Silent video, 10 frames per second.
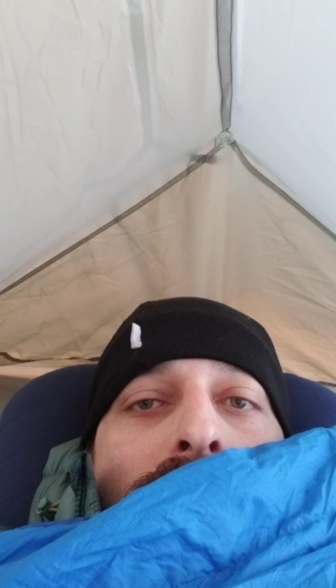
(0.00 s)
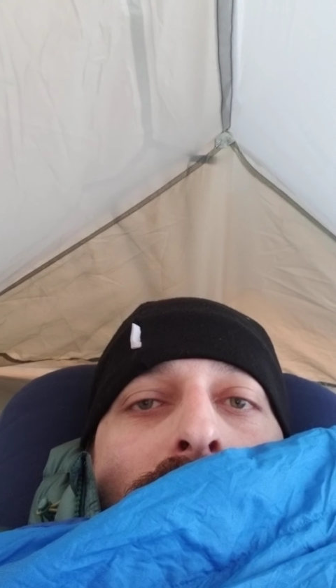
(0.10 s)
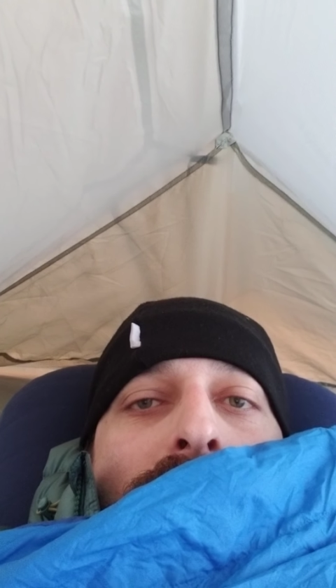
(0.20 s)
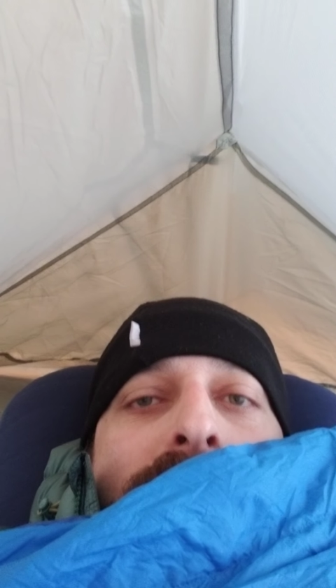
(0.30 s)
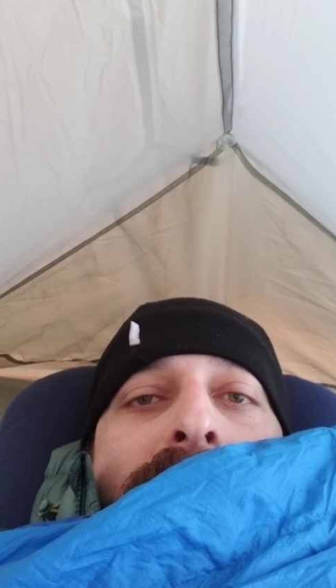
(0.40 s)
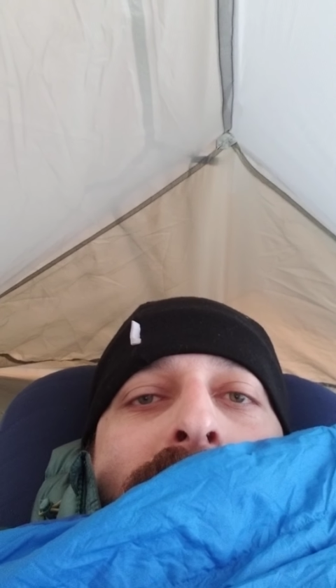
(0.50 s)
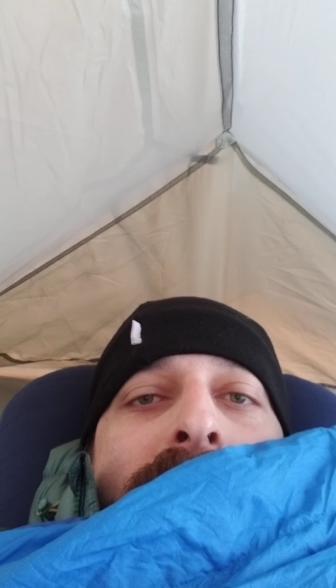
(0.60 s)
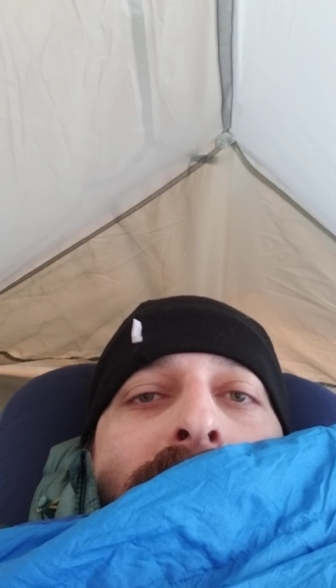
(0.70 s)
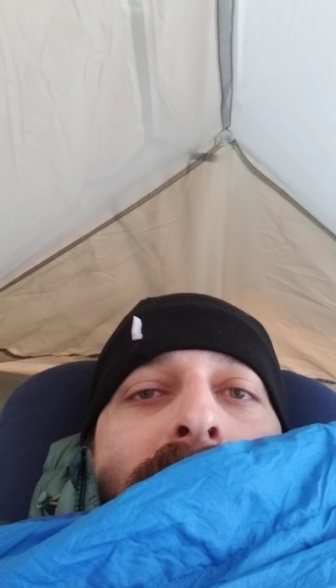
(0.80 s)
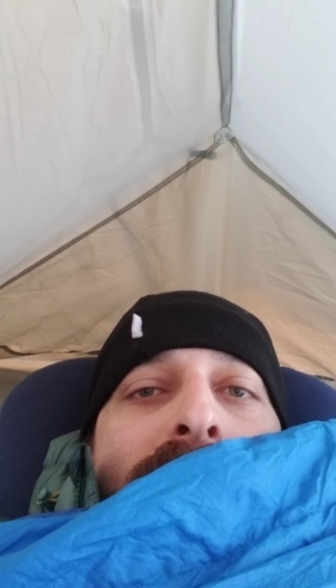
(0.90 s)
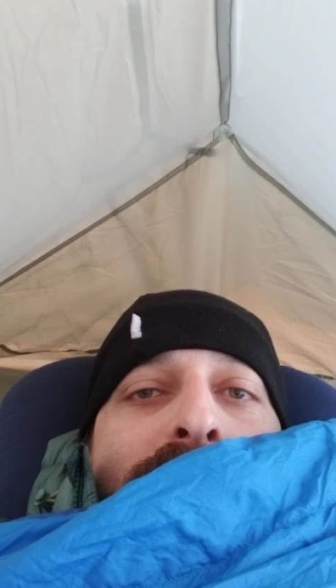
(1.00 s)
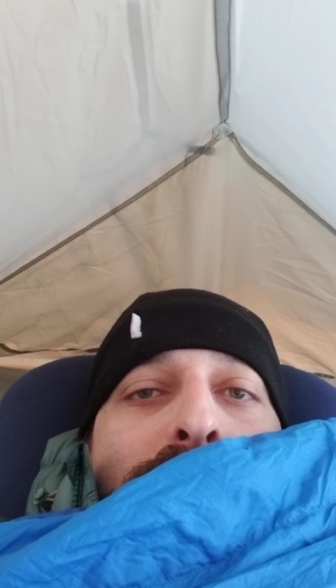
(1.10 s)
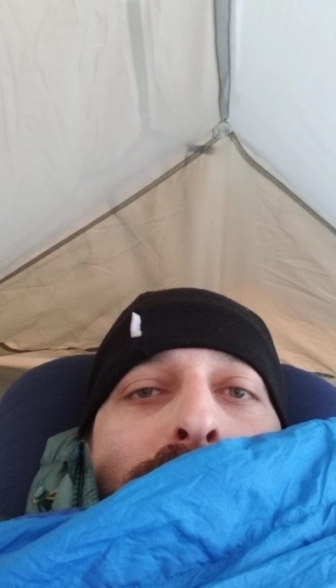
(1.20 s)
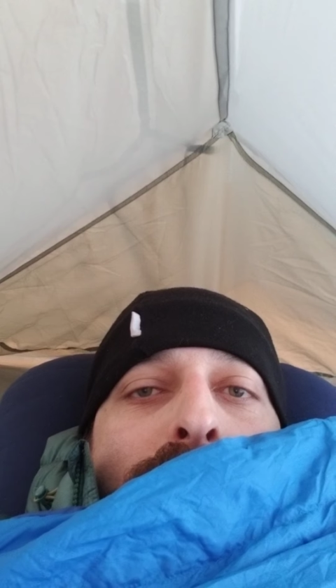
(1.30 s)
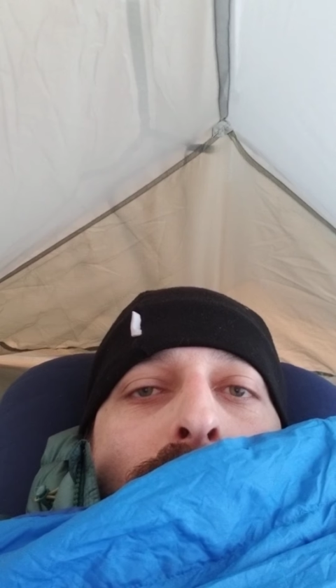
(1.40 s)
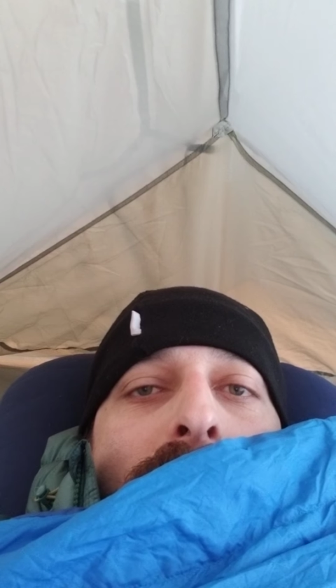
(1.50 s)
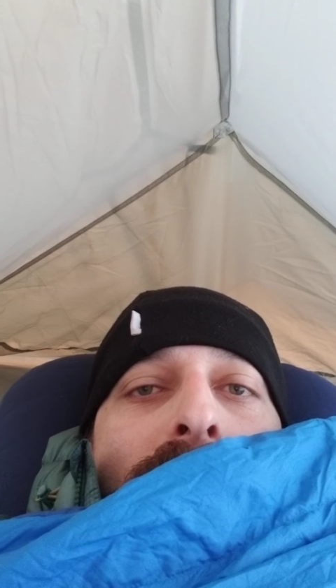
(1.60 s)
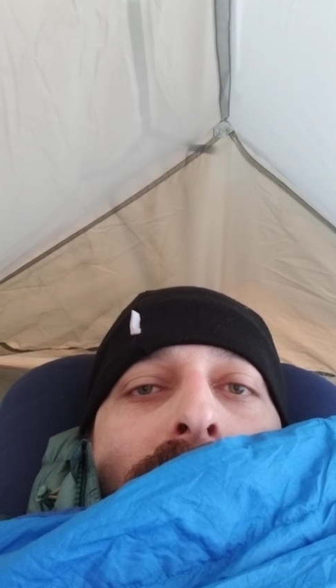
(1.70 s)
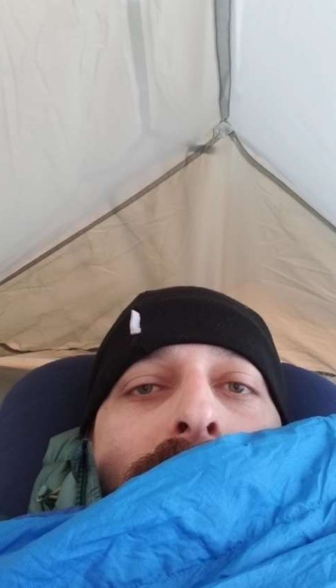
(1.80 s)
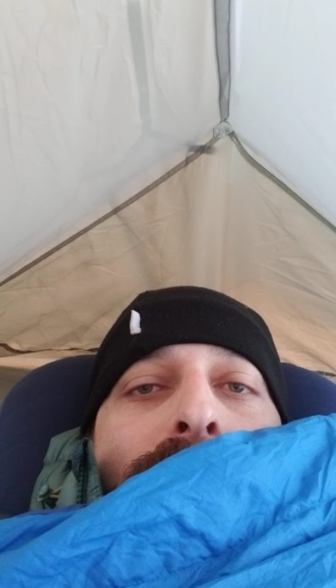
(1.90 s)
16 days before I
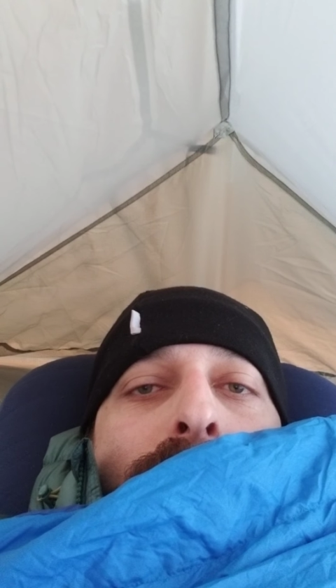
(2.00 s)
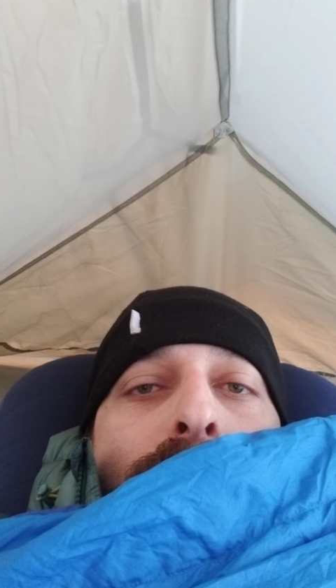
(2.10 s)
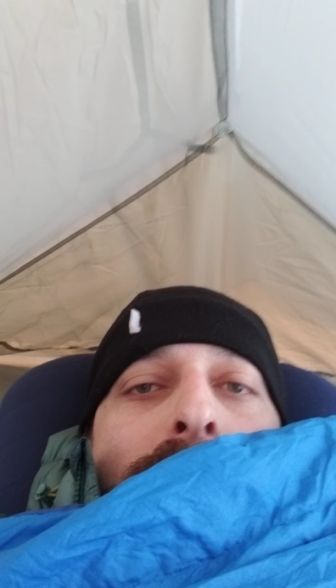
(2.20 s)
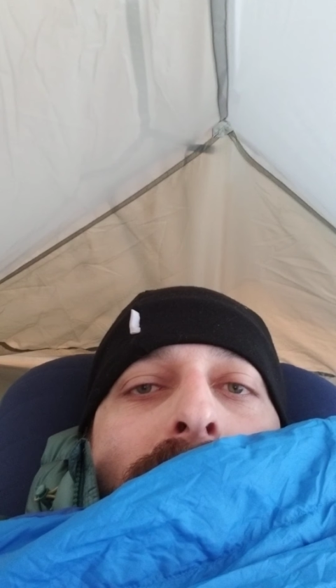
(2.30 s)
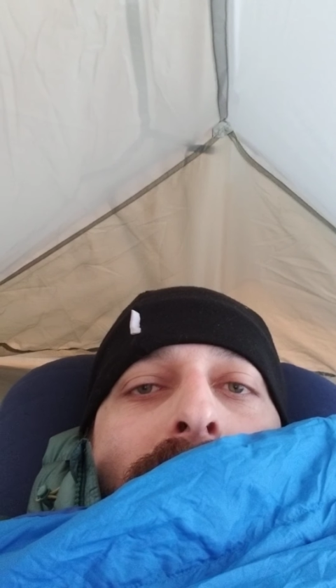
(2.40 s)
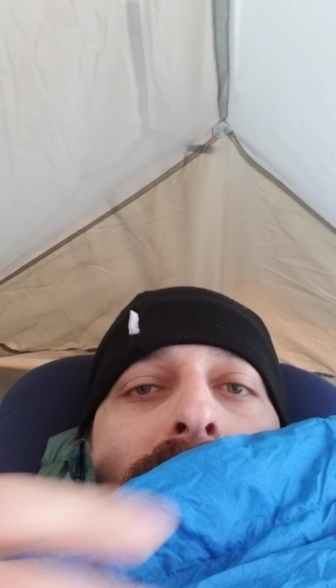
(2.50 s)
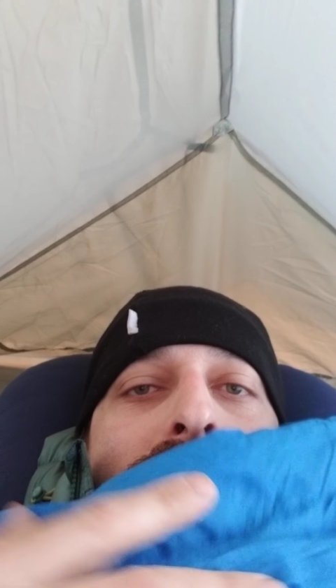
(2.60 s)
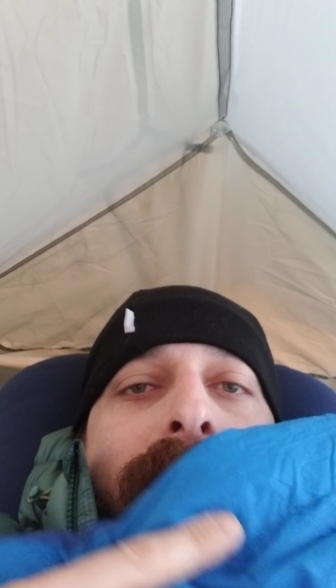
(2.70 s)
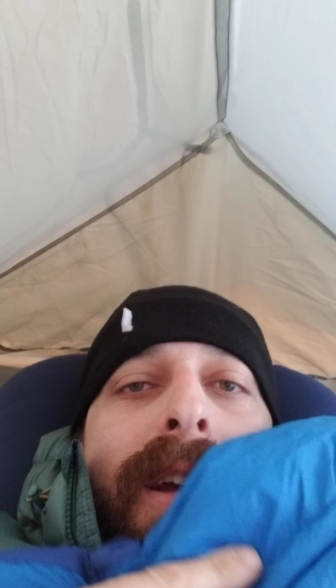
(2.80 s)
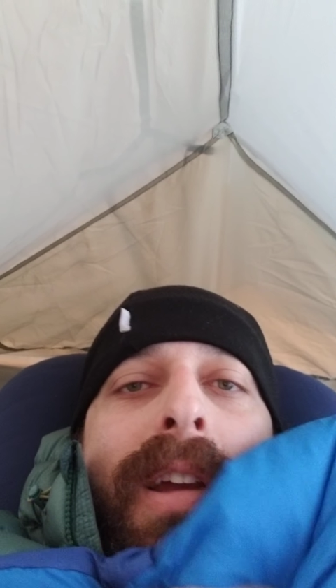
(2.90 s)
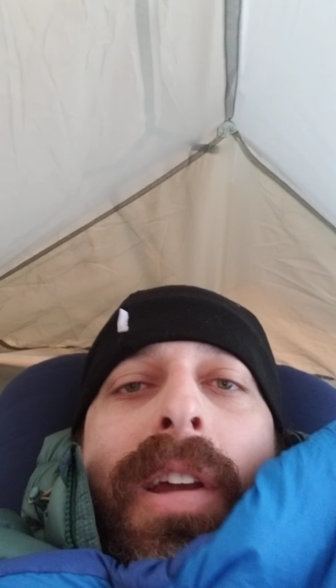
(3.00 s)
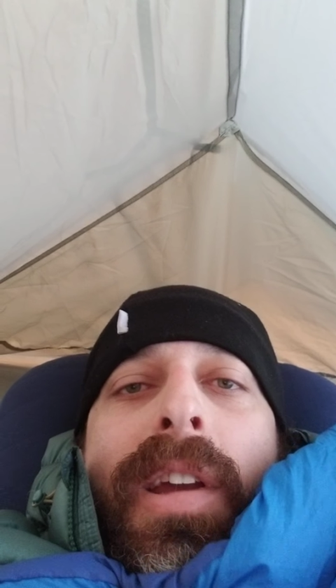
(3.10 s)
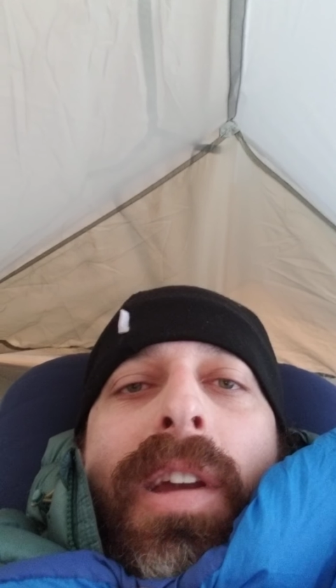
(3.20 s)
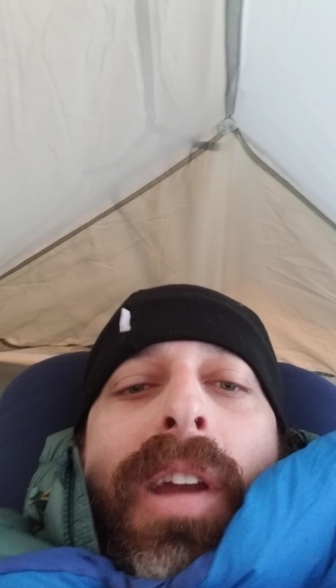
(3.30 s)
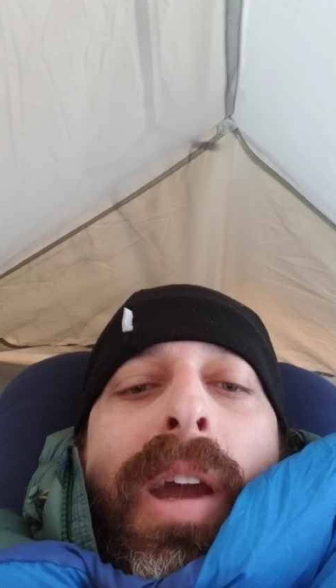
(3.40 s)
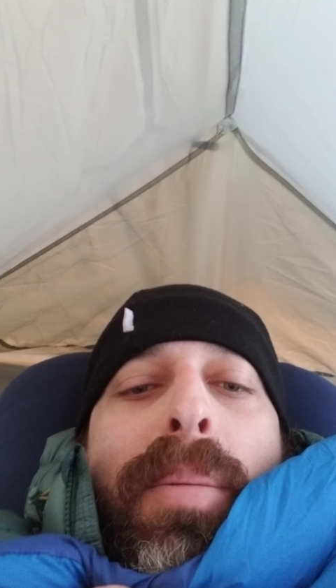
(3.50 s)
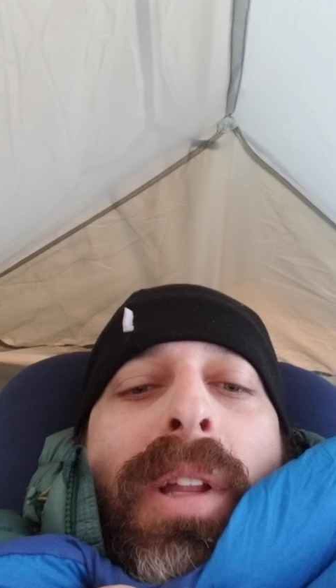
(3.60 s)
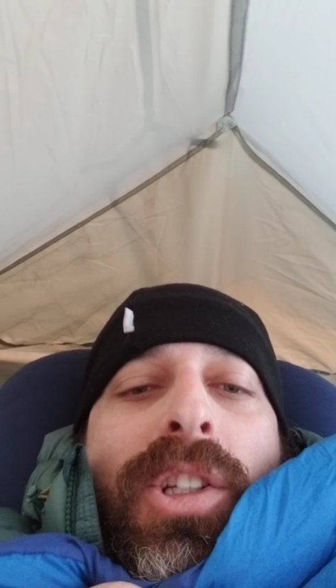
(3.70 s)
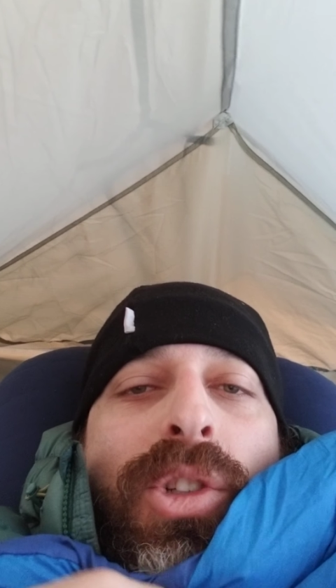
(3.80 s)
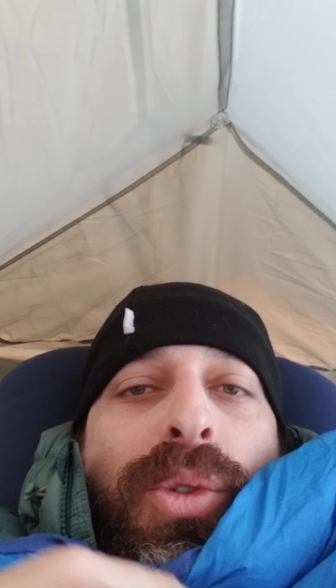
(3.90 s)
leave for my
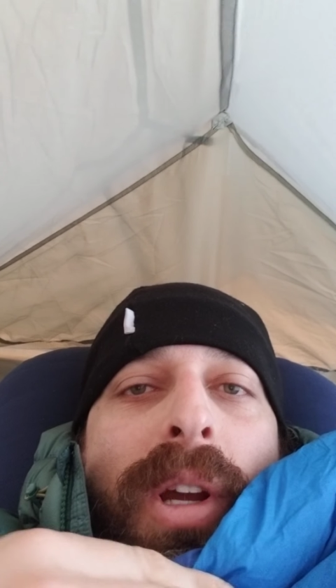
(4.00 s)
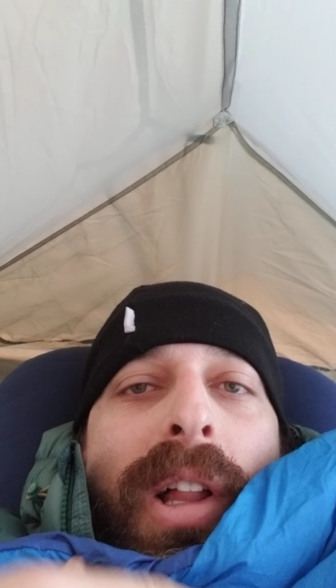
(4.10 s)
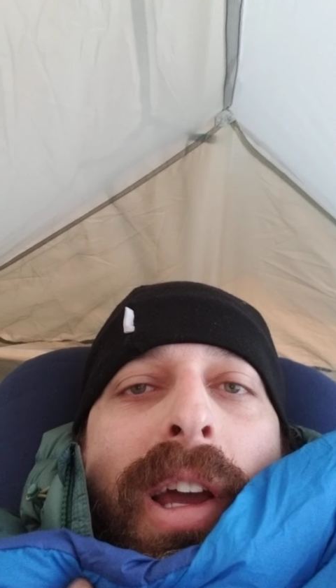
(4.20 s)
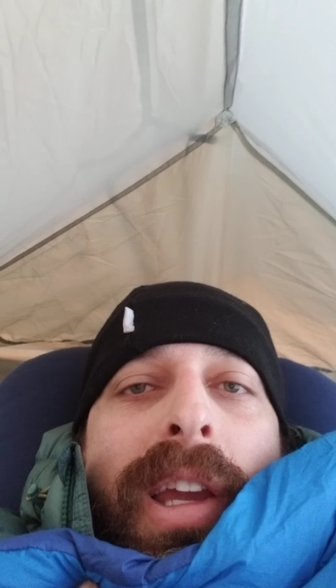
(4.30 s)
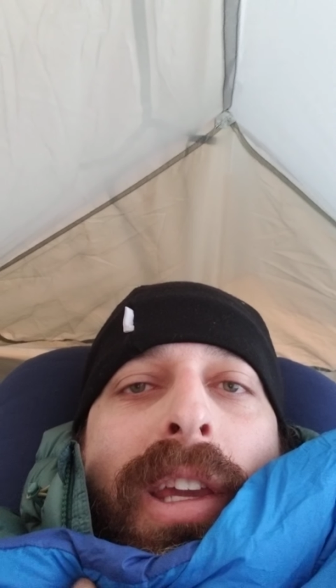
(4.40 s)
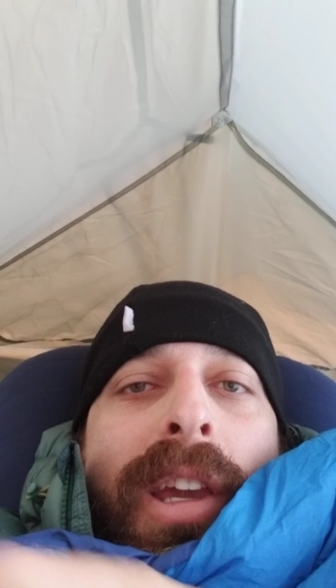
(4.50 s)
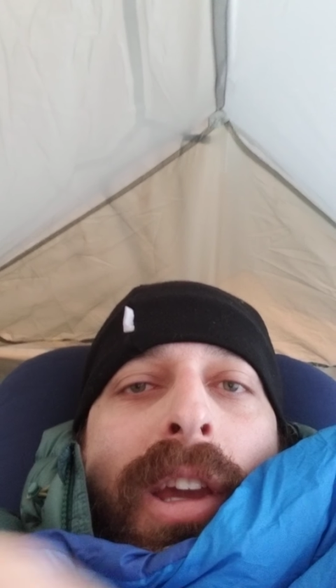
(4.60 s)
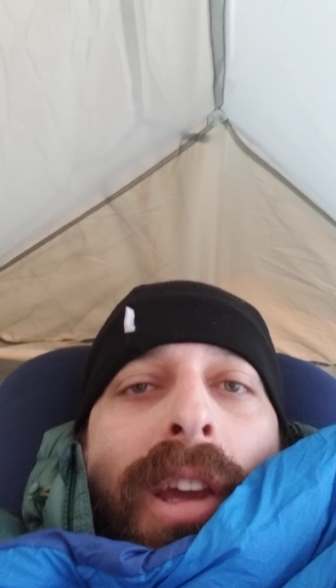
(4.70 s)
Appalachian Trail hike.